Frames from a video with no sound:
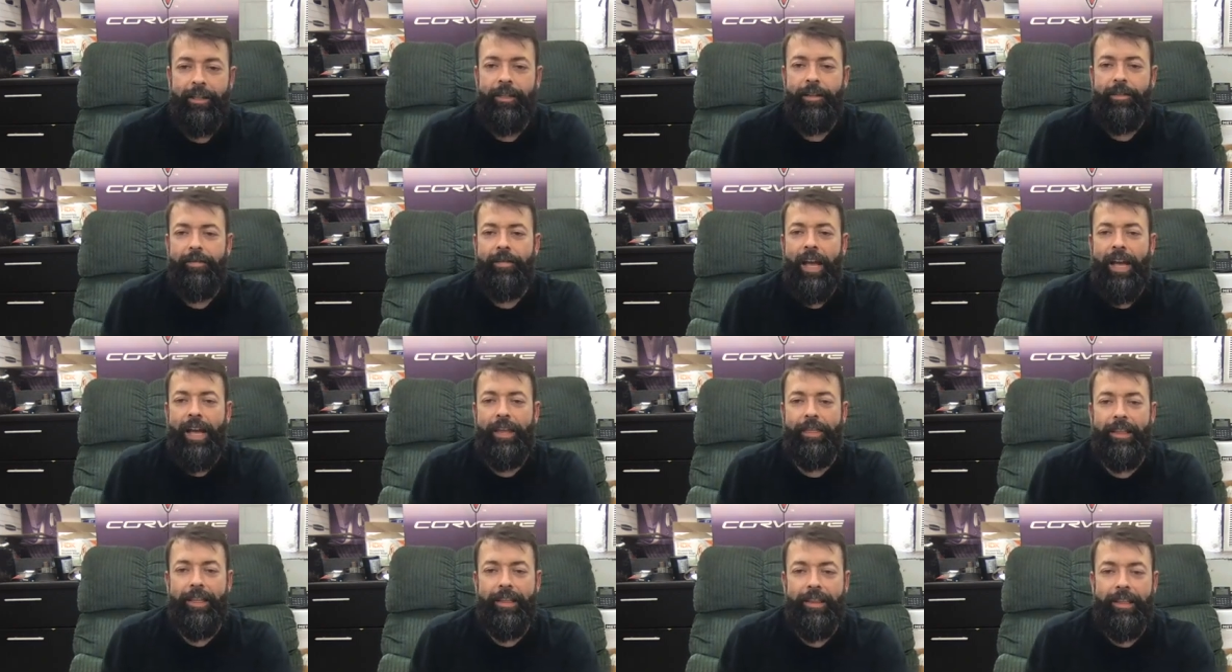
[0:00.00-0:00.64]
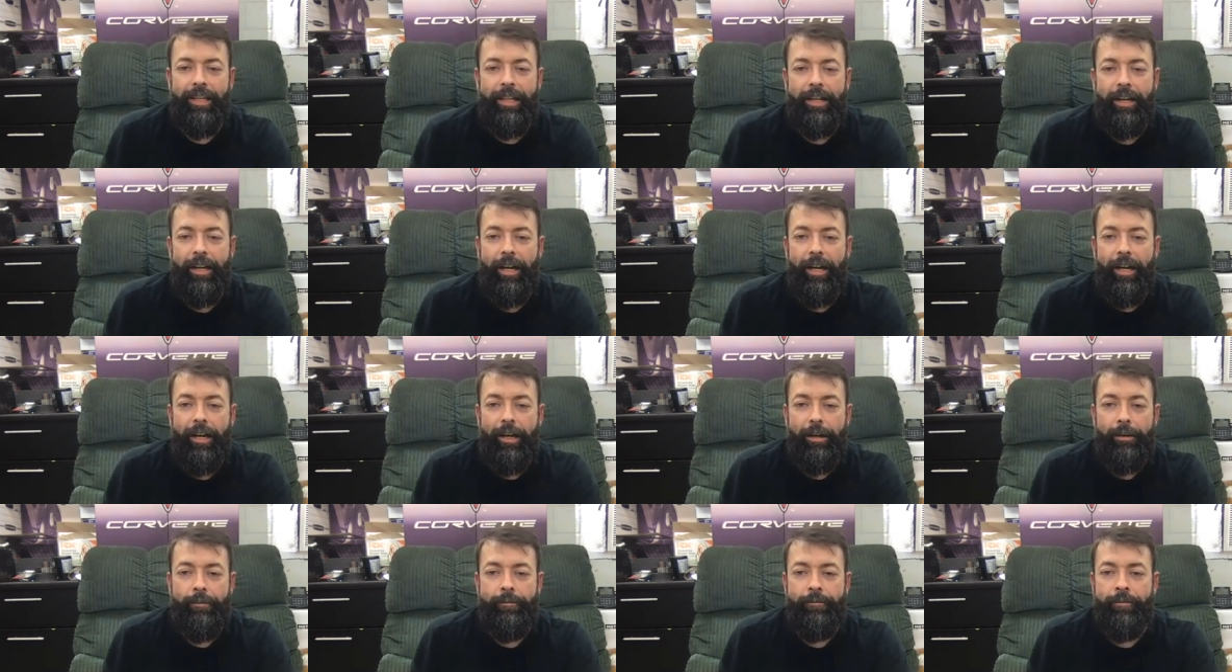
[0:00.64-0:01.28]
I think that
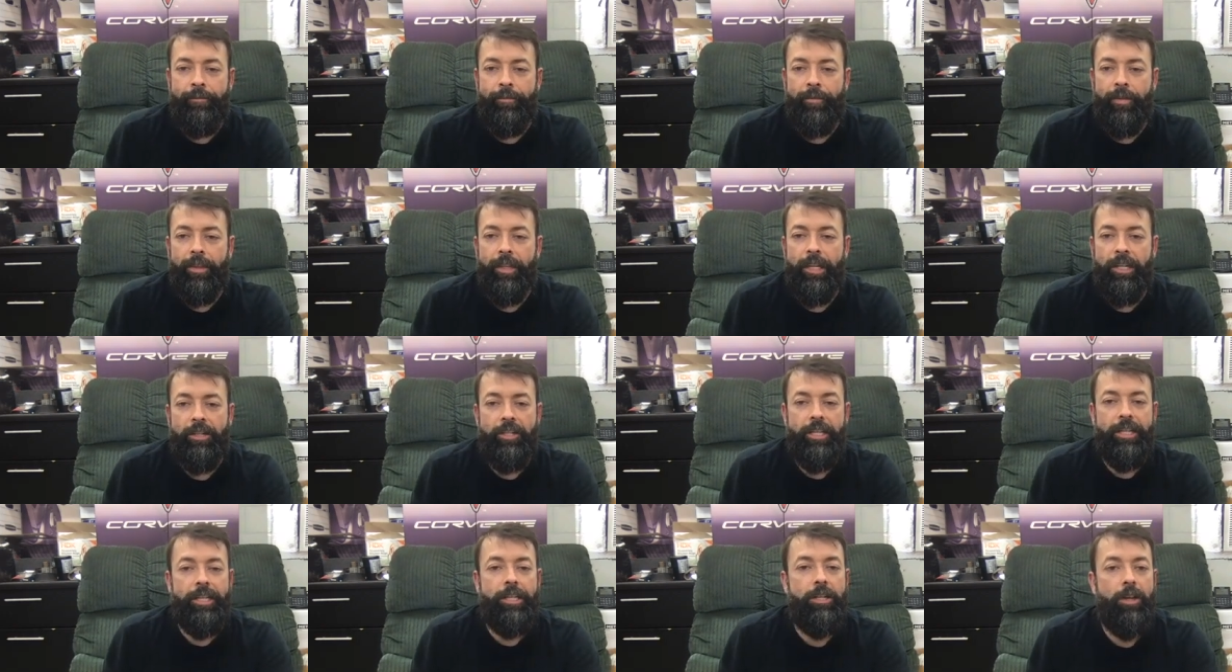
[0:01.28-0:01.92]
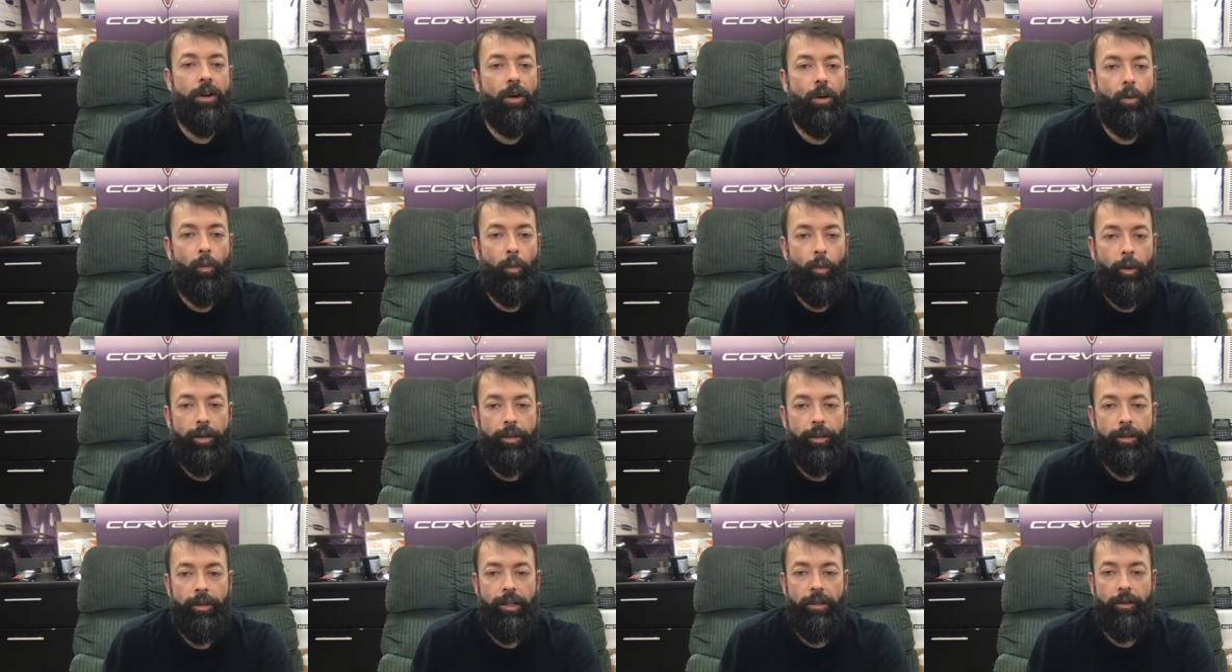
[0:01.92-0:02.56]
the GTR
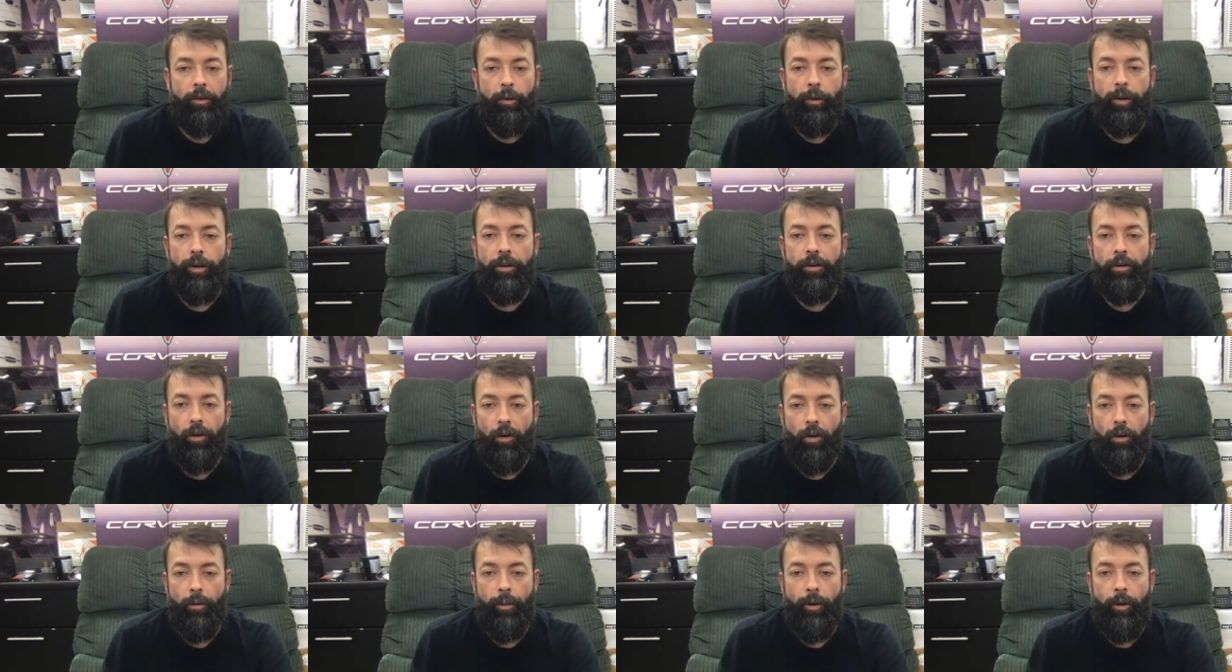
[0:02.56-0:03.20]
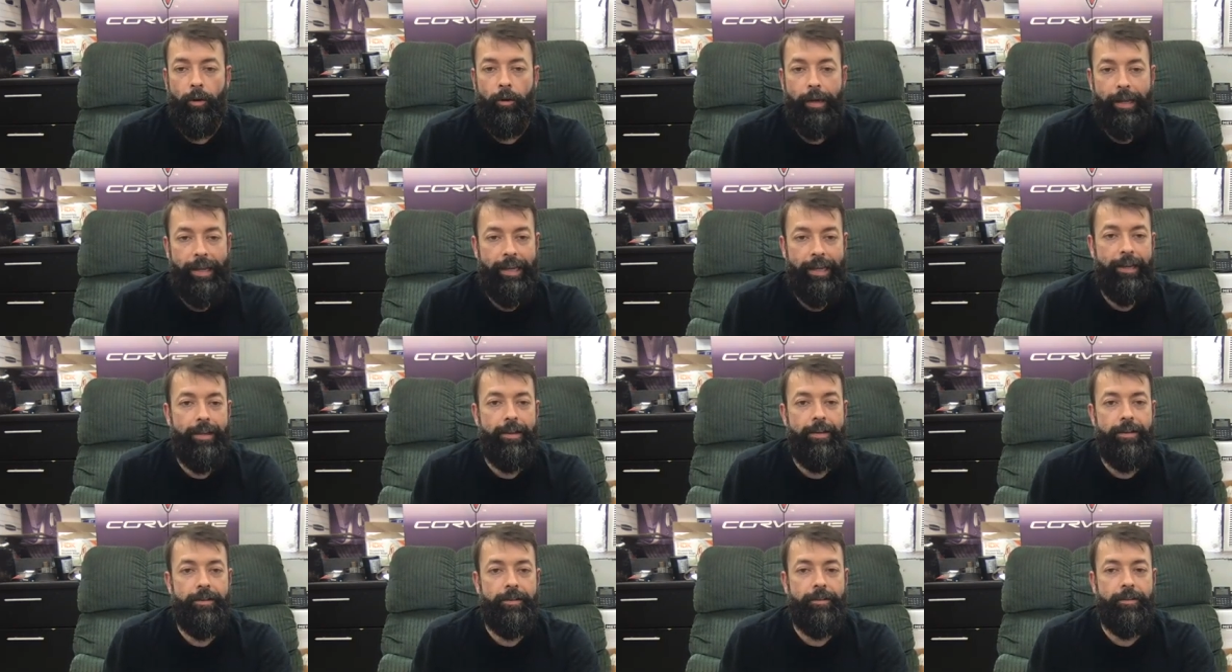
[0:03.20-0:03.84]
with the twin turbo
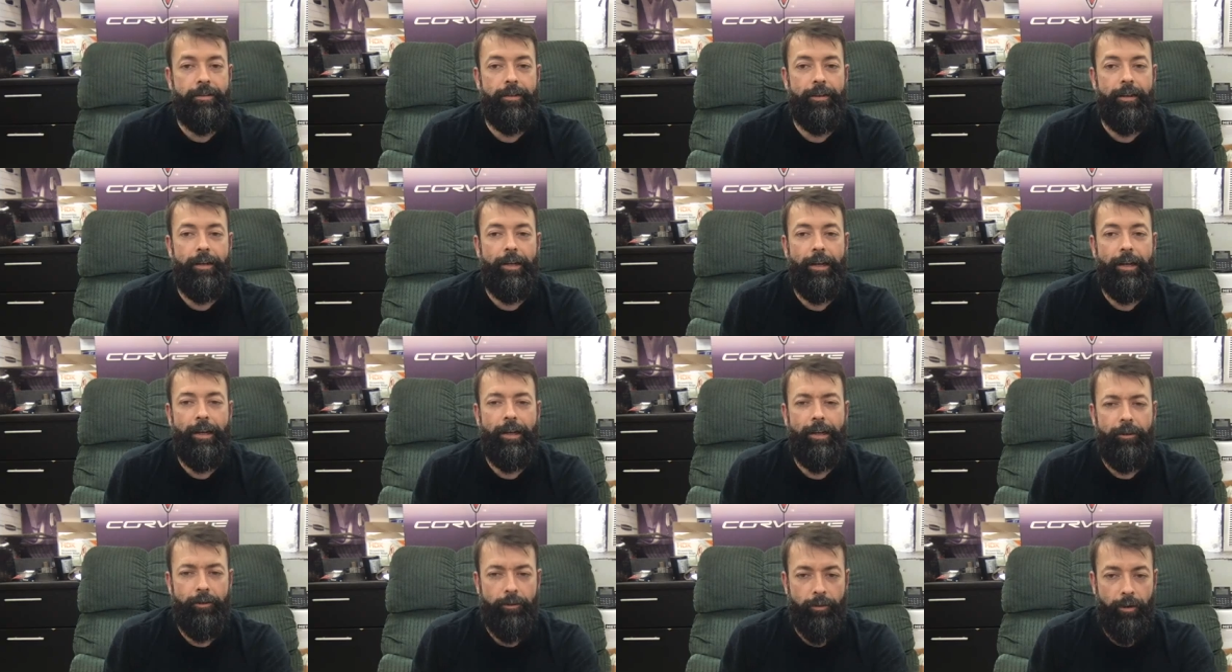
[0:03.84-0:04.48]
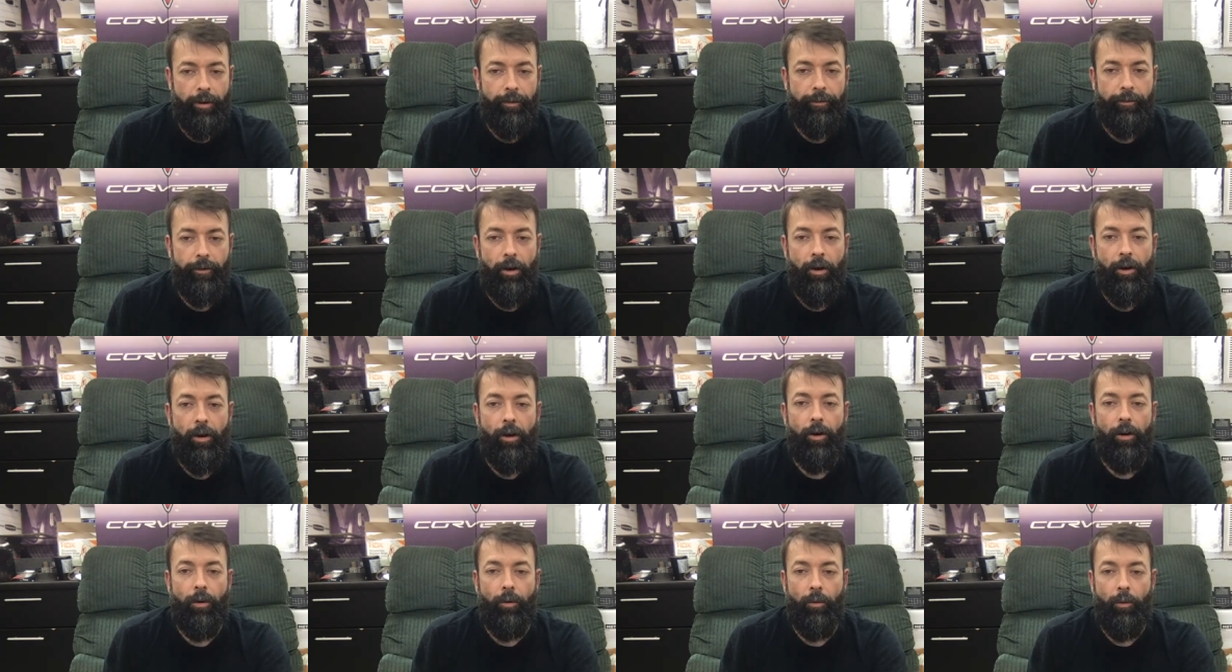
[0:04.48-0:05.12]
is a drift
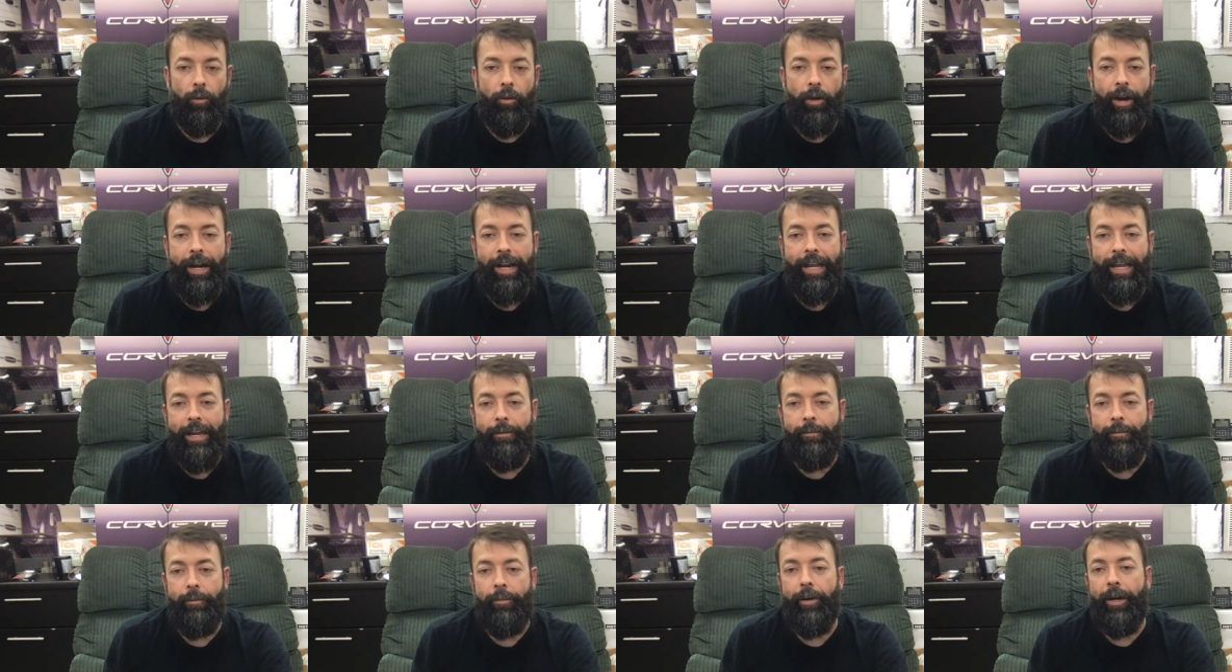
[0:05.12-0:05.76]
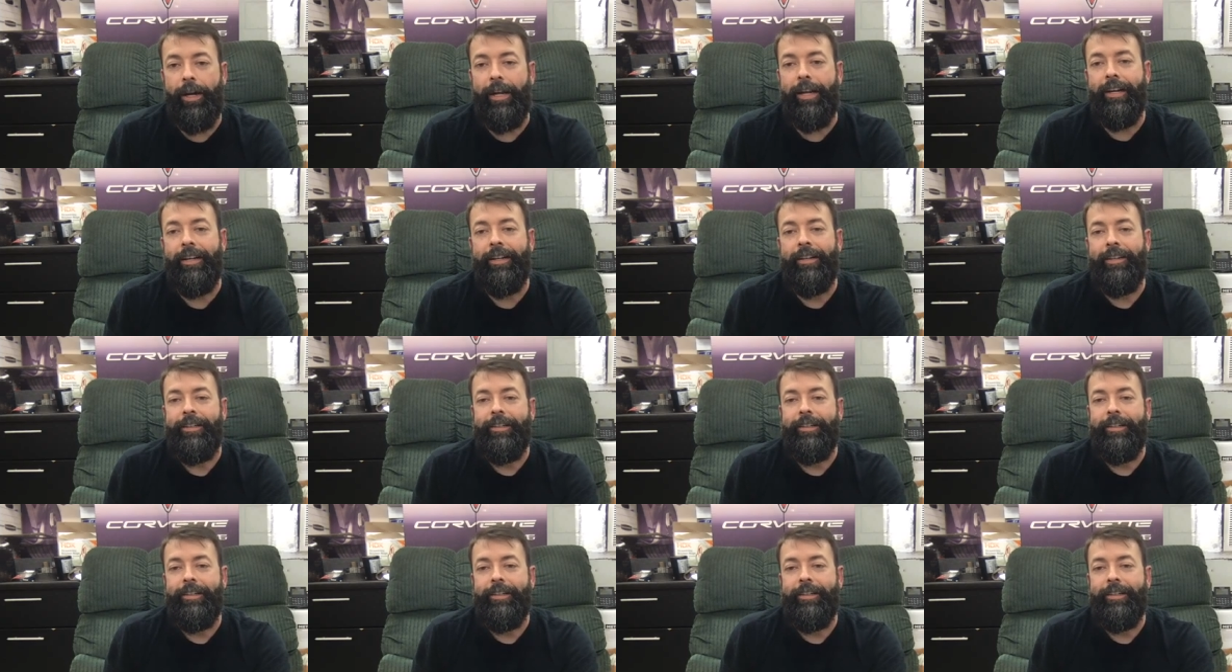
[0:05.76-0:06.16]
car already, but